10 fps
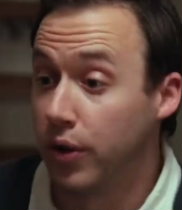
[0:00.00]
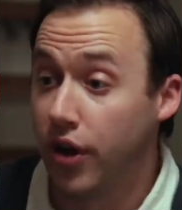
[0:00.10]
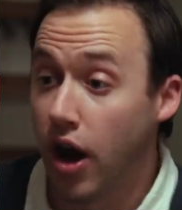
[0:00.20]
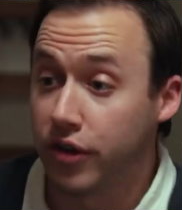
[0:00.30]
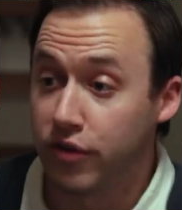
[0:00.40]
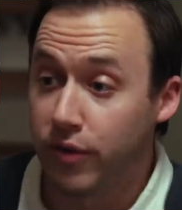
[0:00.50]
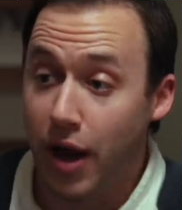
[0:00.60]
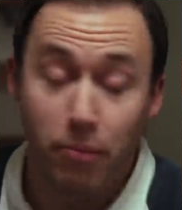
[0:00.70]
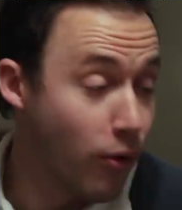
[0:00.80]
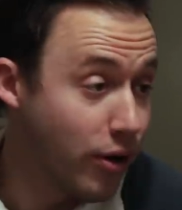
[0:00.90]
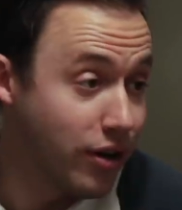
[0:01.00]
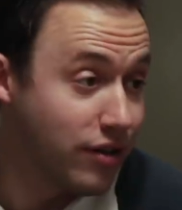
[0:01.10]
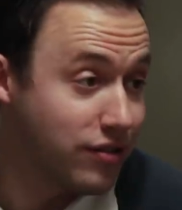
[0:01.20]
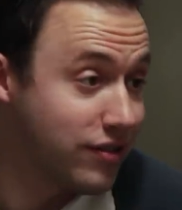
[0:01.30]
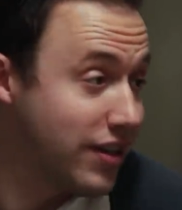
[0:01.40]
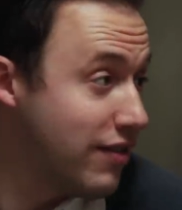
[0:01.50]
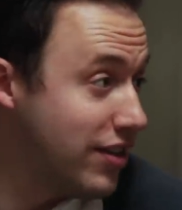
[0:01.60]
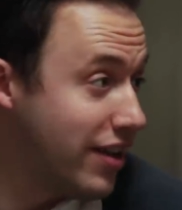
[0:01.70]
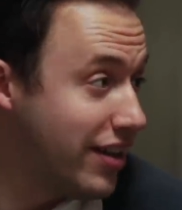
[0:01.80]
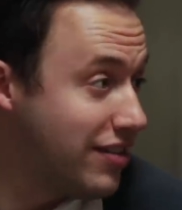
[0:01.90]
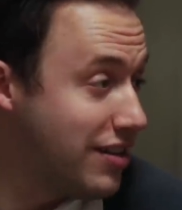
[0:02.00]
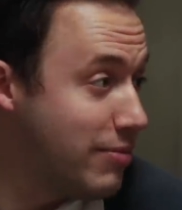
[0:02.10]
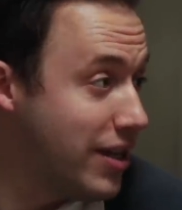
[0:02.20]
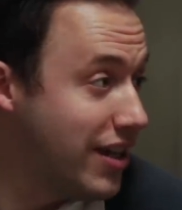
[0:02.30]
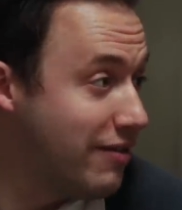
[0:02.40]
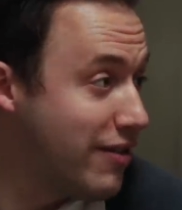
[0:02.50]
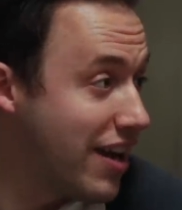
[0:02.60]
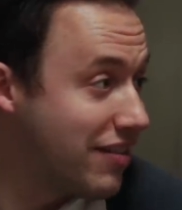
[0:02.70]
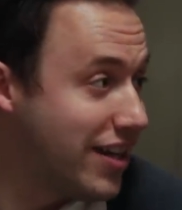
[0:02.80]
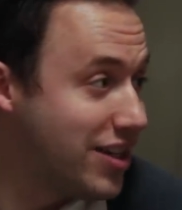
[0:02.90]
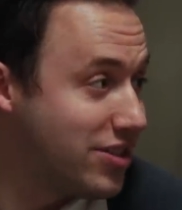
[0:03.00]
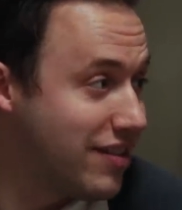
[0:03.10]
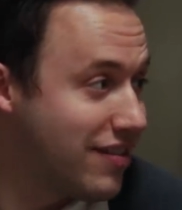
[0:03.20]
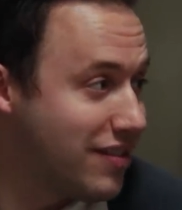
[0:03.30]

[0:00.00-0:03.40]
with Doctors Without Borders, giving TB vaccinations